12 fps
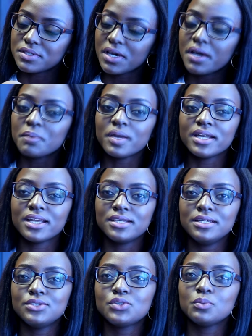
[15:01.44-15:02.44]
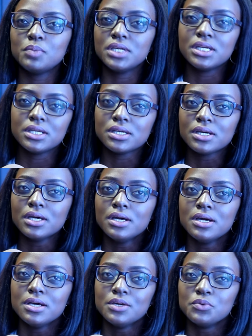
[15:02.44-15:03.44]
the time, and I need to be
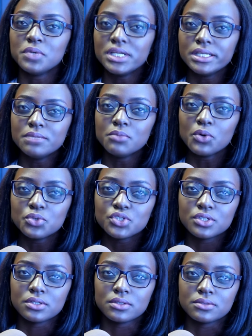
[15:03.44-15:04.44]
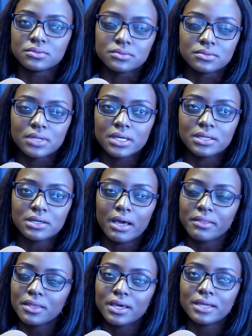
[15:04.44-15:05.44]
really emotional. Like
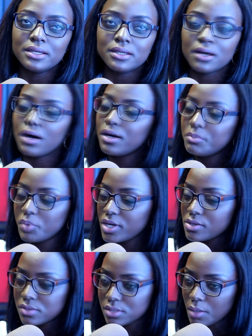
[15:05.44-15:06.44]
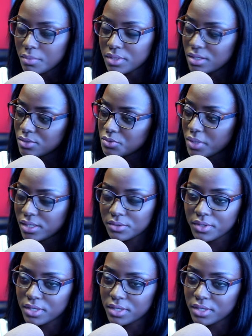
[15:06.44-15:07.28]
I think I need a heartbreak or something to write a